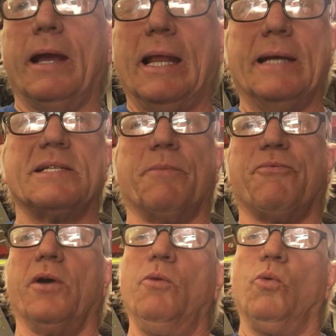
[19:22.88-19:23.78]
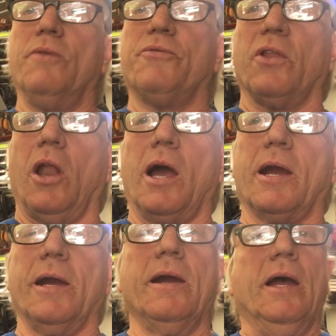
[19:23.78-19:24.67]
lines up front, 1 for the
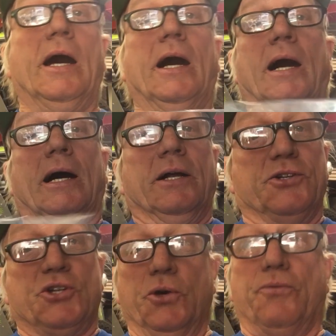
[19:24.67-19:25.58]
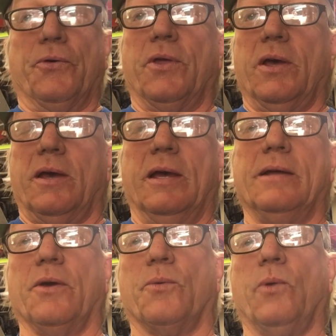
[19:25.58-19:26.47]
locker, 2 for the
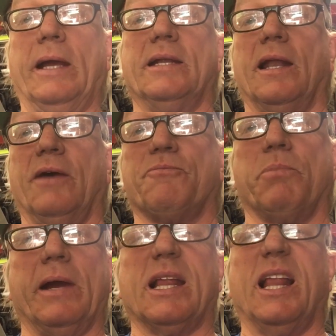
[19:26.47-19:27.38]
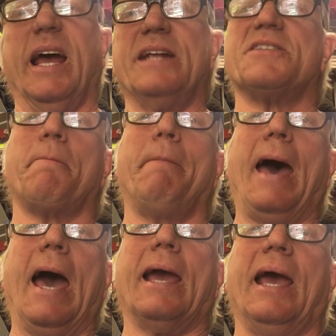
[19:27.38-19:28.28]
right and the left brake lines. The
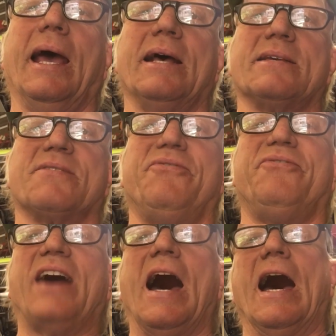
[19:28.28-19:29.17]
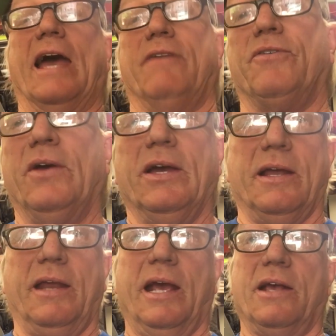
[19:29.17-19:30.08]
back has 5.
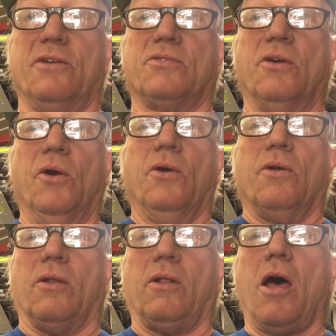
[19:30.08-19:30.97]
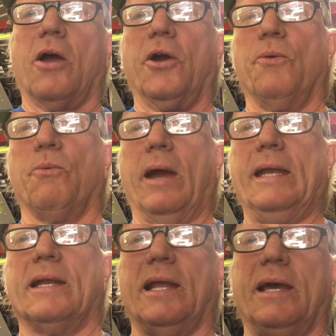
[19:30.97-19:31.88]
It has locker, right
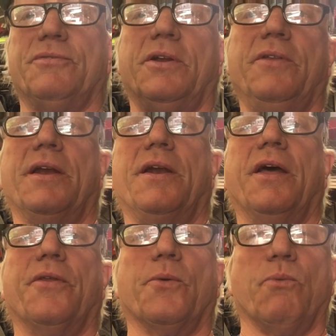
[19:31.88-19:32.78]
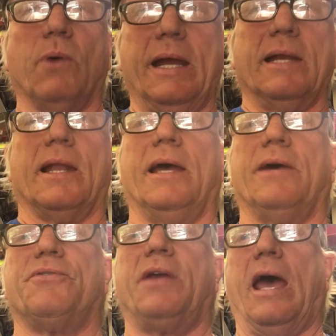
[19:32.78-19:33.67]
and left, and then another right and
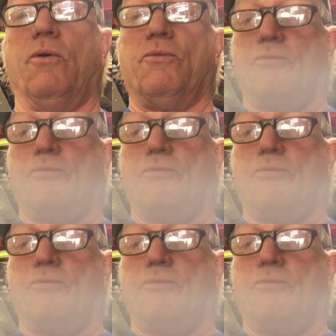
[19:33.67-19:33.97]
left out